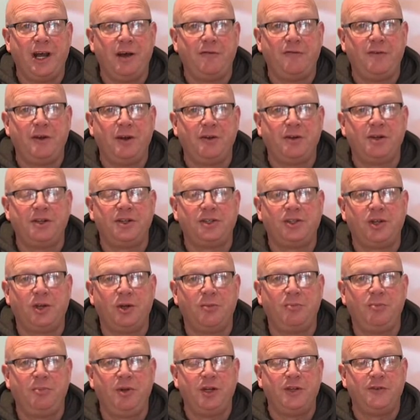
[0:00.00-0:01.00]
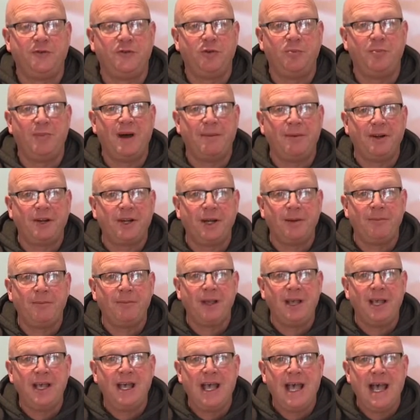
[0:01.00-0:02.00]
our focus on beautiful
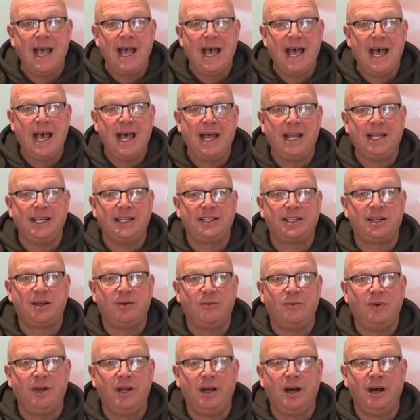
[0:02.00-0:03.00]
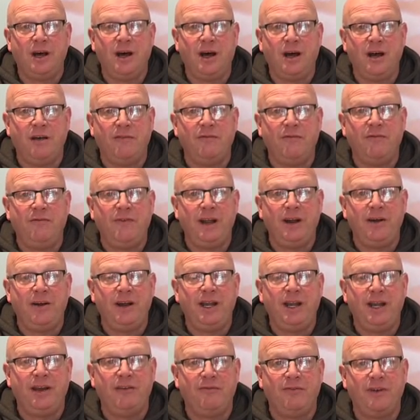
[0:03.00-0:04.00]
Babbacombe, and we are
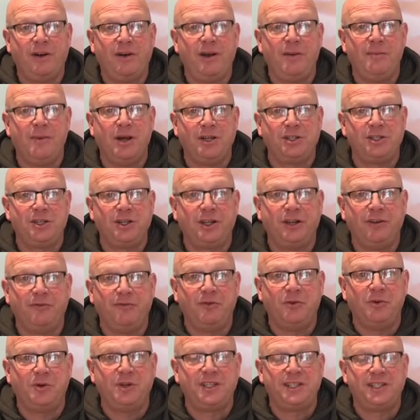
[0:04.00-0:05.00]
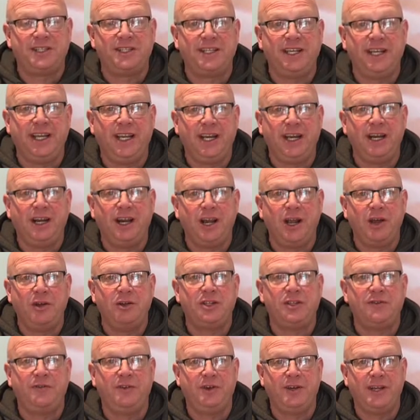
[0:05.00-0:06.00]
very much looking forward to seeing
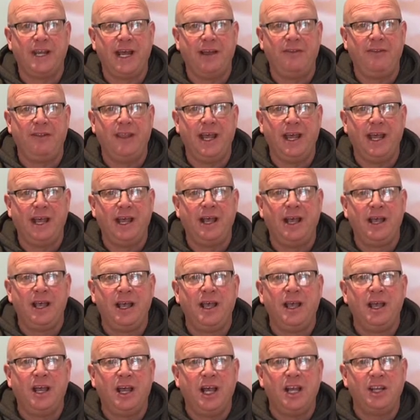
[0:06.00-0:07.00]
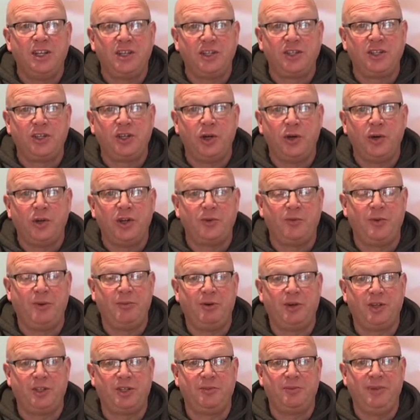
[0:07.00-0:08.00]
loads of you down there as soon as
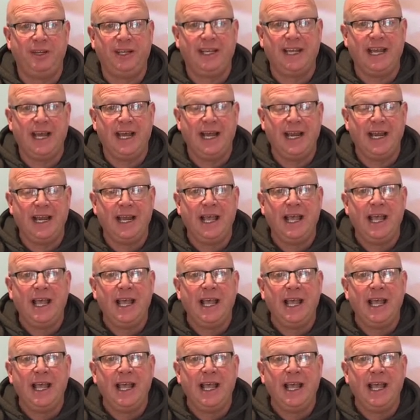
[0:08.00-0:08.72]
we possibly can.